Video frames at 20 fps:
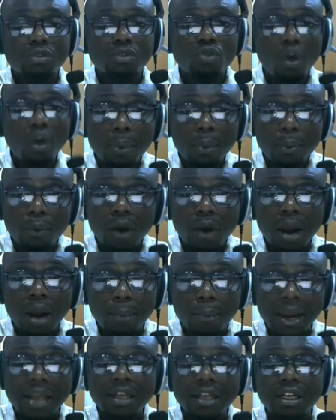what people are
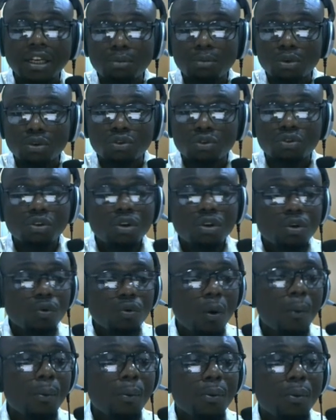buying the most, what
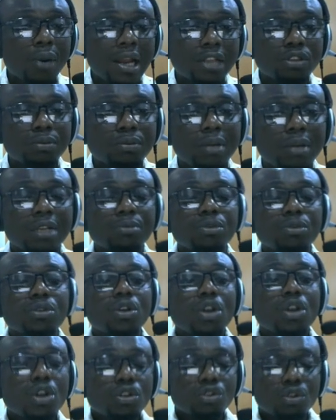people like to buy the most.
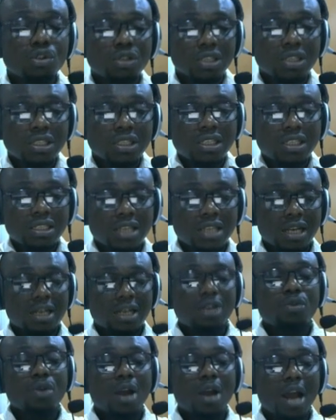So this is exactly
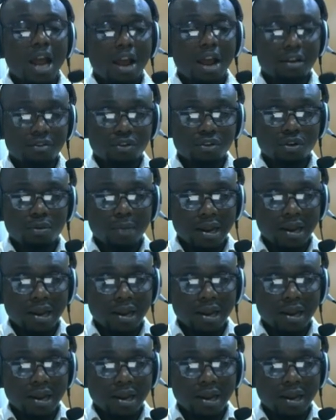what I have here on my